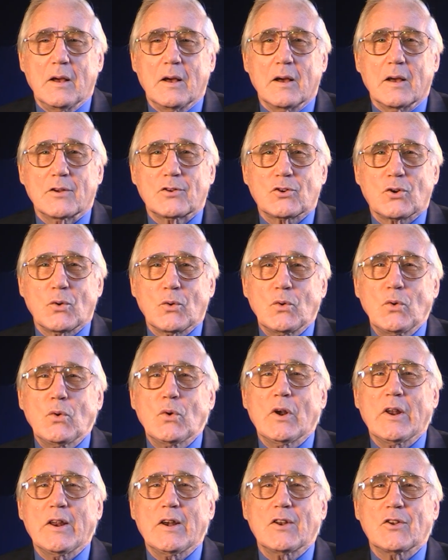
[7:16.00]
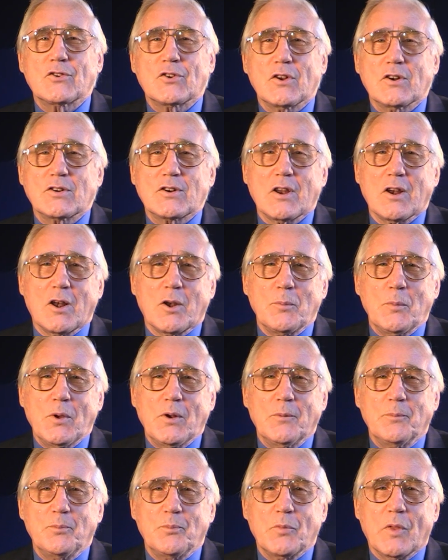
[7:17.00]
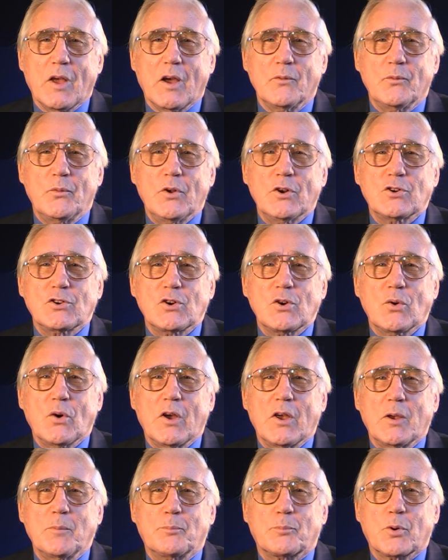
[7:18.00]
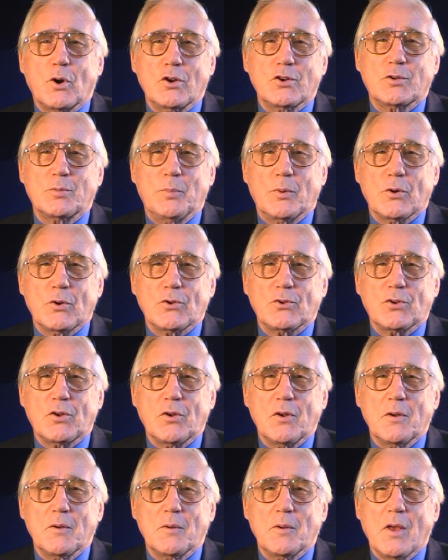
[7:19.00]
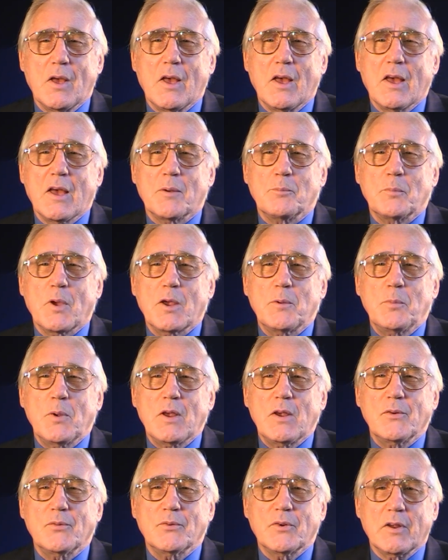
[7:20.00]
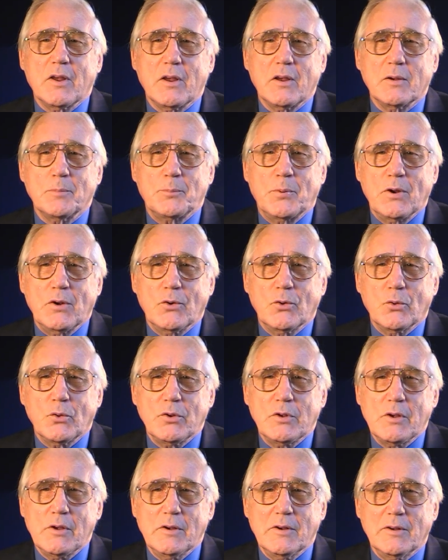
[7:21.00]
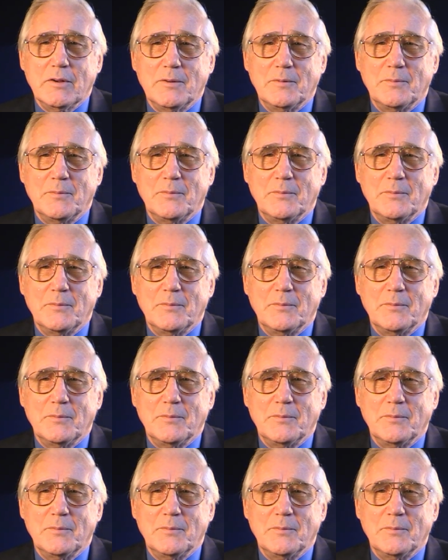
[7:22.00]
As to you, ladies and gentlemen, I wish you a prosperous, maybe even happy New Year.